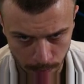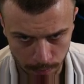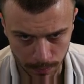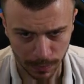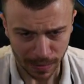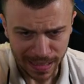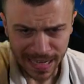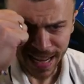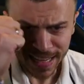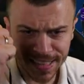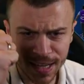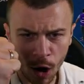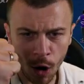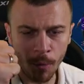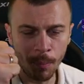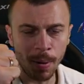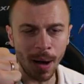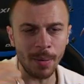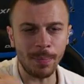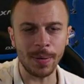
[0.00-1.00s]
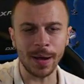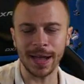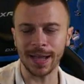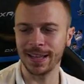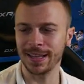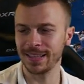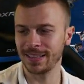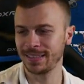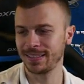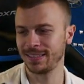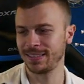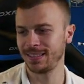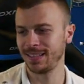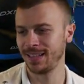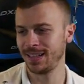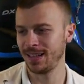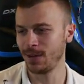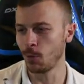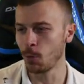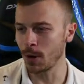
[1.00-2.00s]
Let's go, Mbappe!
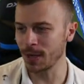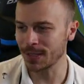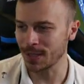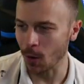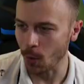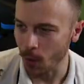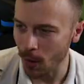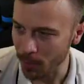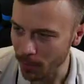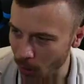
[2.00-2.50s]
We score one